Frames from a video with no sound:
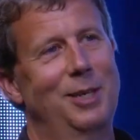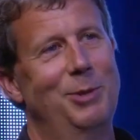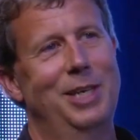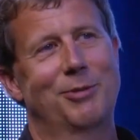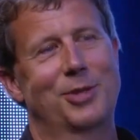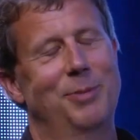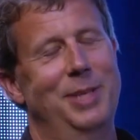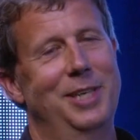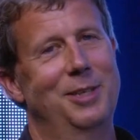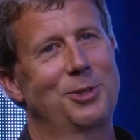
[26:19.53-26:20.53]
We have so
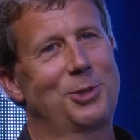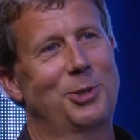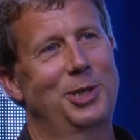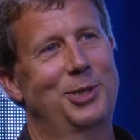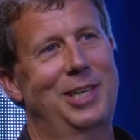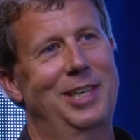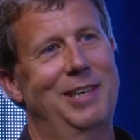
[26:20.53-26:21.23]
many of those stories, right?